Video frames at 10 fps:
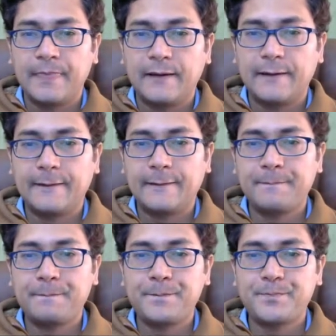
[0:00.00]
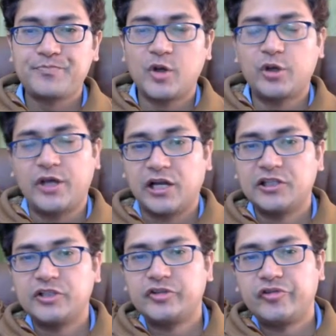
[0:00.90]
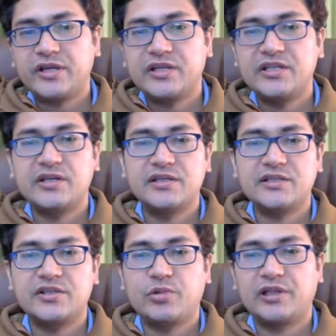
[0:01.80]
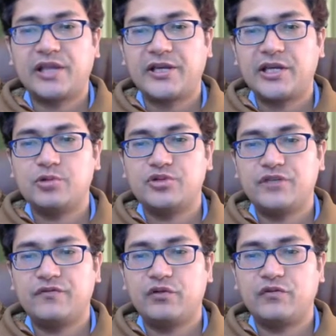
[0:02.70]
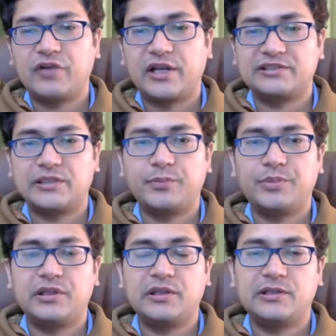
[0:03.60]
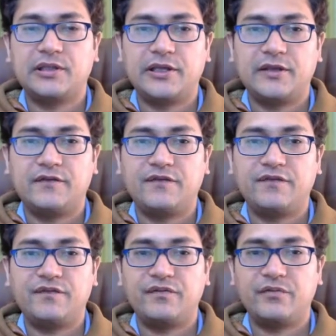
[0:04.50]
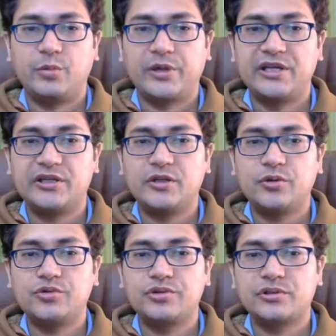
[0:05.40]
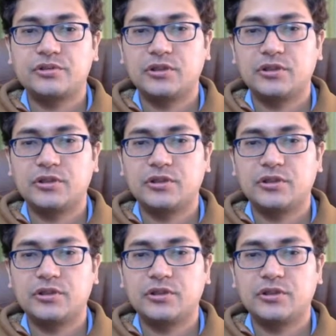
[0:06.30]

okay, another threat here is even knight into c4. For example, if white plays